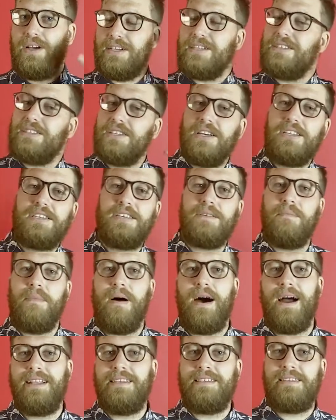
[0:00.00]
certain
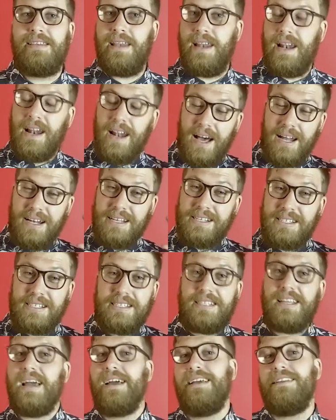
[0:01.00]
mindset and
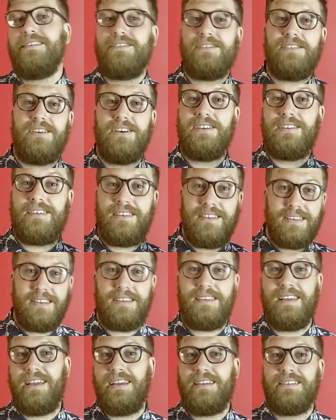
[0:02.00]
understand certain
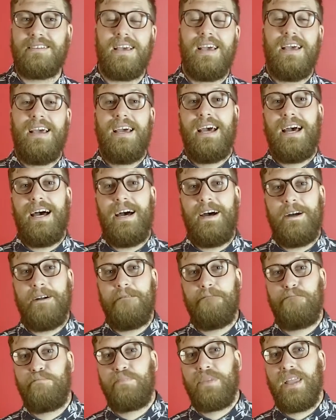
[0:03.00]
things
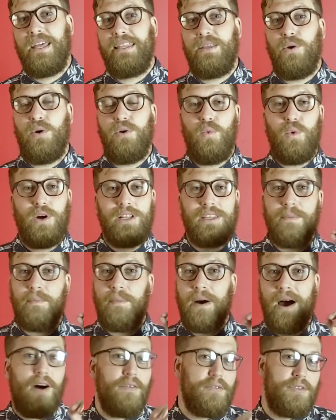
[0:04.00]
um, the, what the
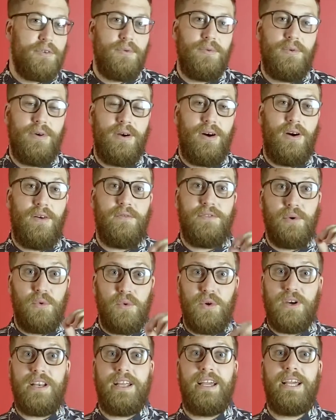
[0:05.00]
power of the, of the
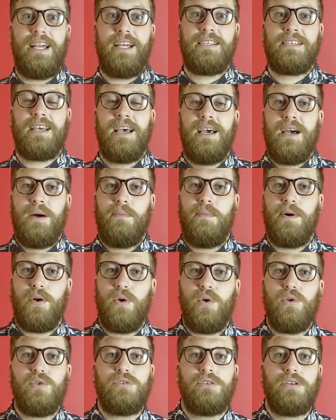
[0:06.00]
word is, but
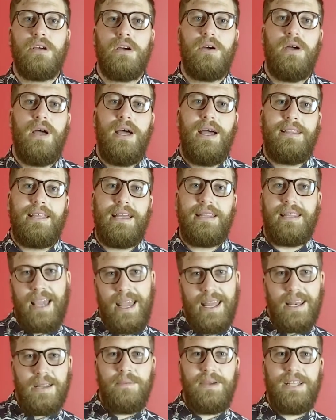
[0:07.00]
also that the
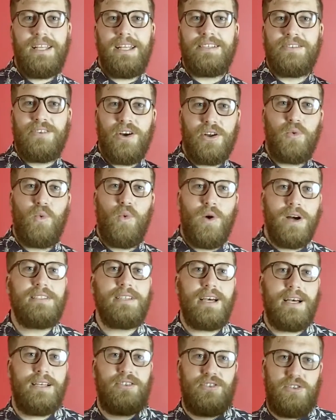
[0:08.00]
enemy does not want
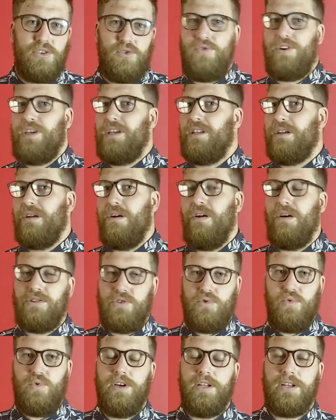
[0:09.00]
us to read
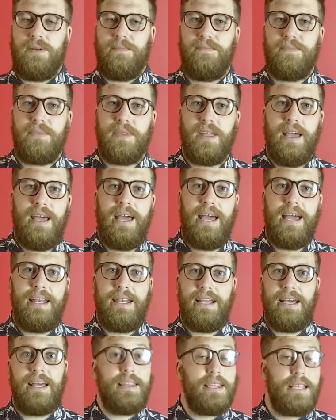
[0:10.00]
God's word.
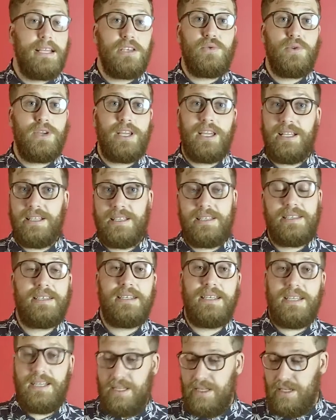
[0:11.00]
And uh, this we can
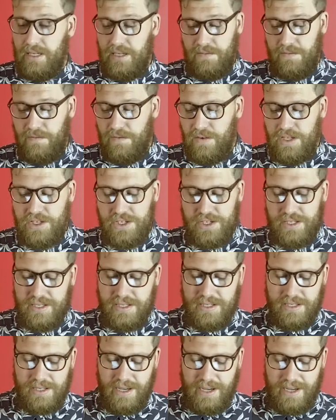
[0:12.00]
see in
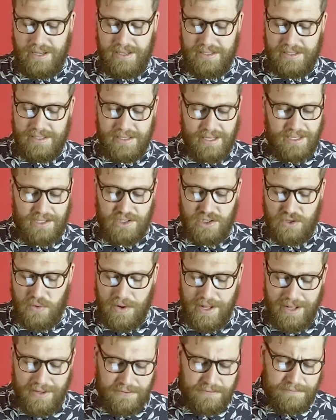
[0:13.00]
Ephesians uh, 6
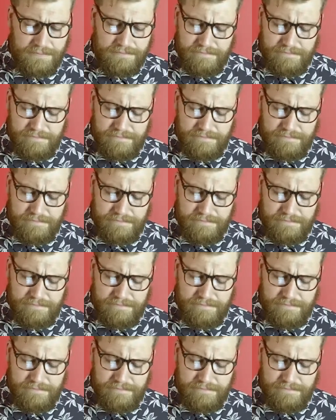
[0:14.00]
12.